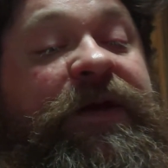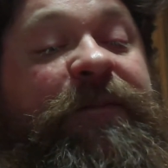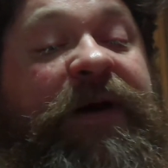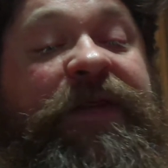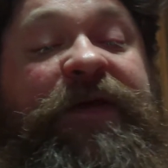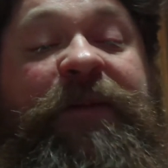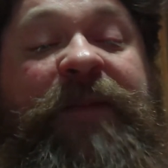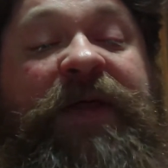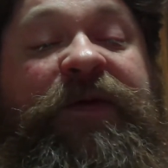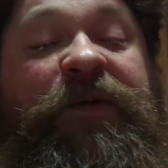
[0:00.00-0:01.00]
But their
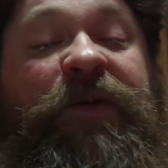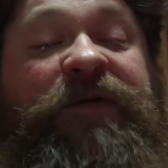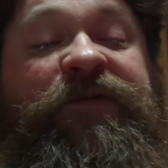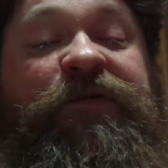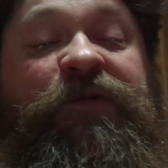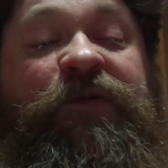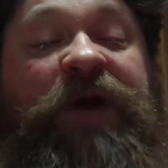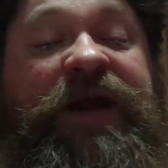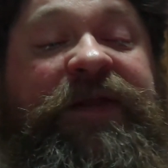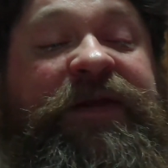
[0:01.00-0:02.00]
mother was
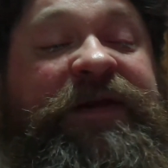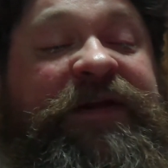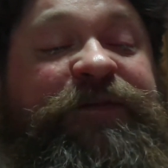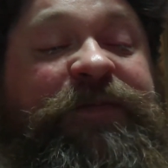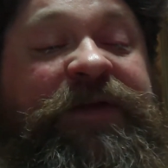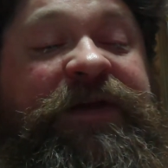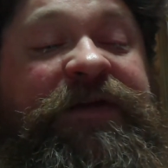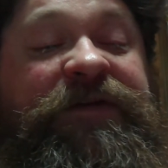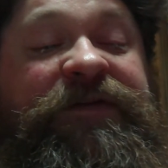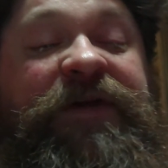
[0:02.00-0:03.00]
greatly
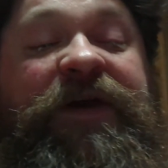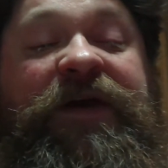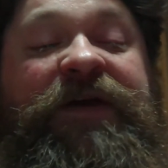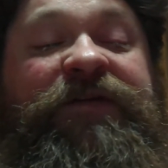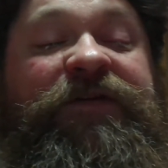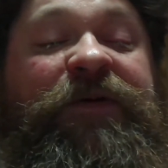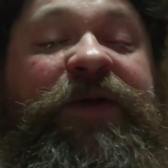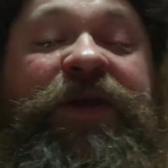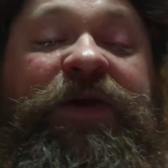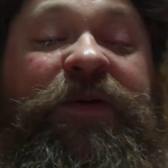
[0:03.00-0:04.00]
displeased. So
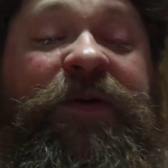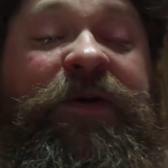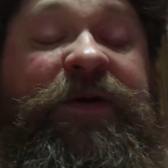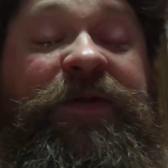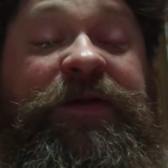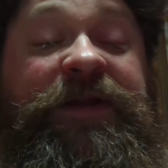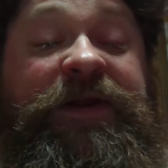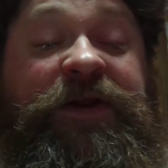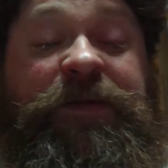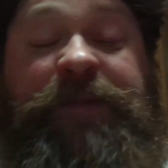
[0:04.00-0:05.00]
you're the
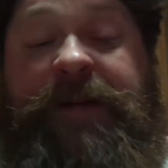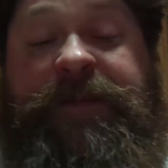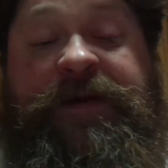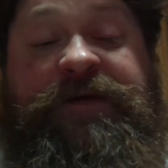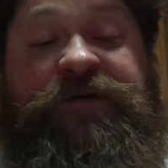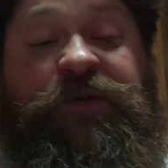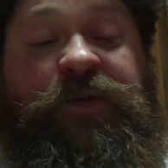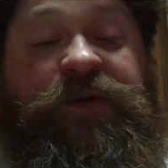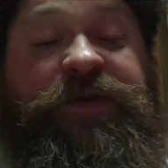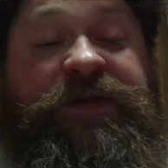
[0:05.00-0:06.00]
little puppies who
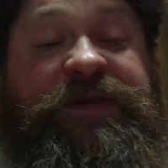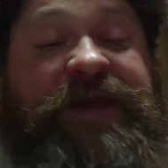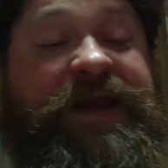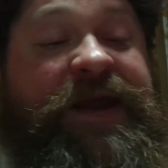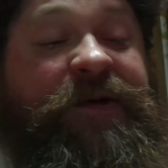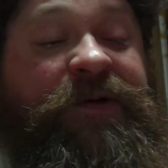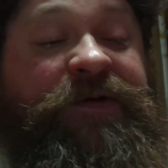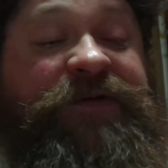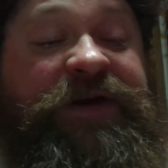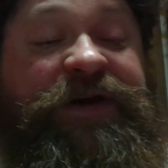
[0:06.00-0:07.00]
will dig
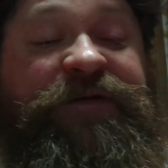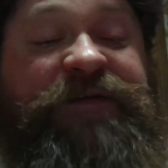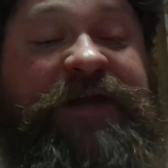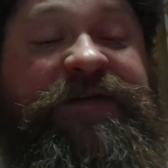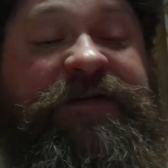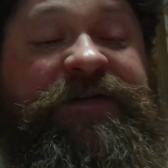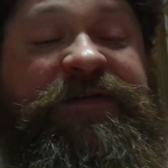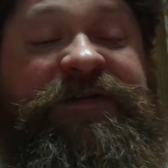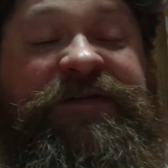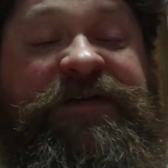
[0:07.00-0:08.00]
holes under
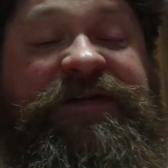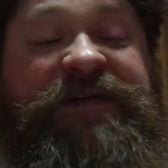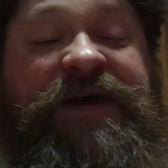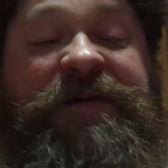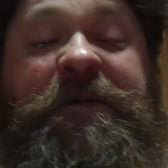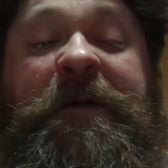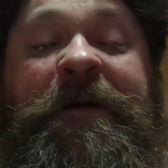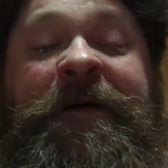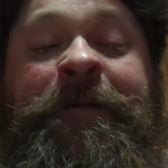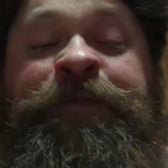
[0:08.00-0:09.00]
fences, she said.
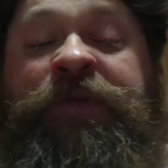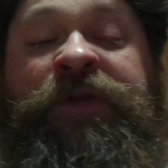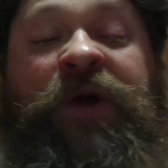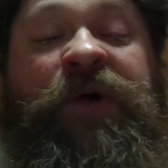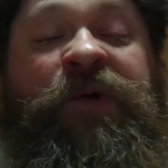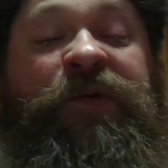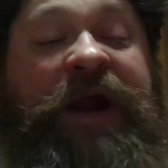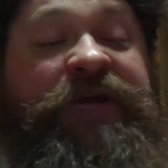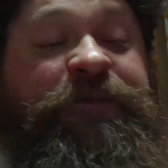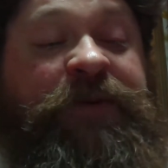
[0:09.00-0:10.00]
No
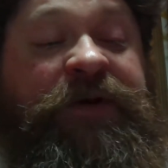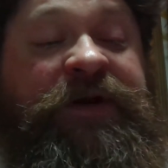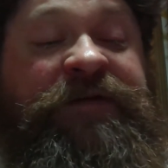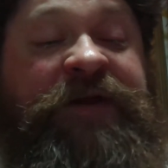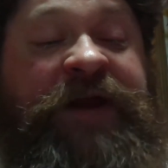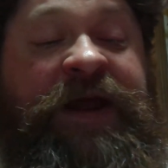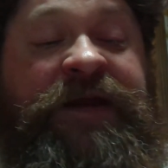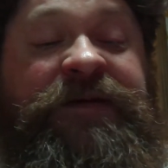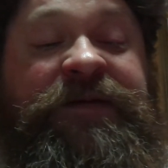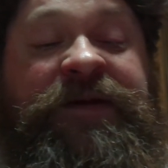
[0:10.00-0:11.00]
rice pudding
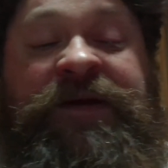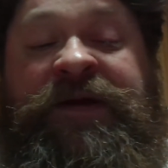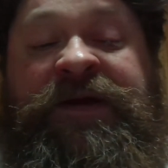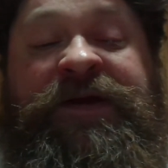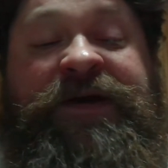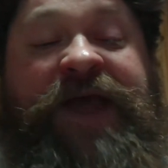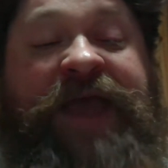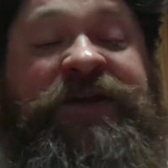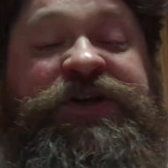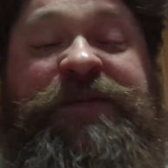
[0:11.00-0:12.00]
tonight.
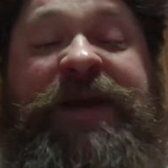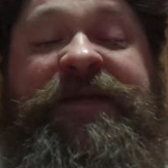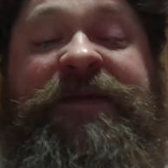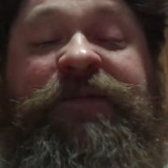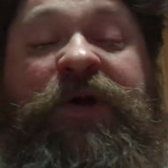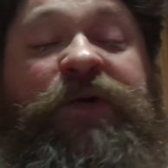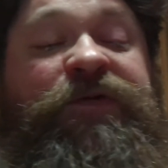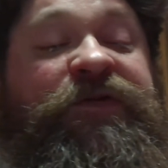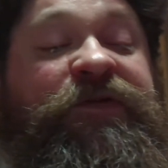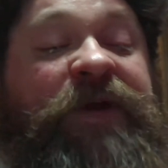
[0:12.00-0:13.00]
And she made them go
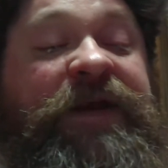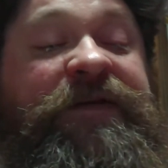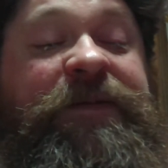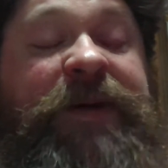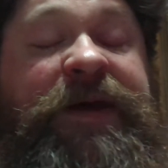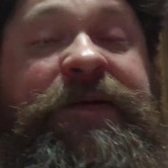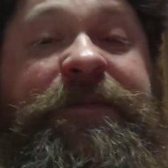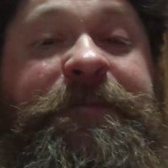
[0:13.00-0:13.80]
straight to bed.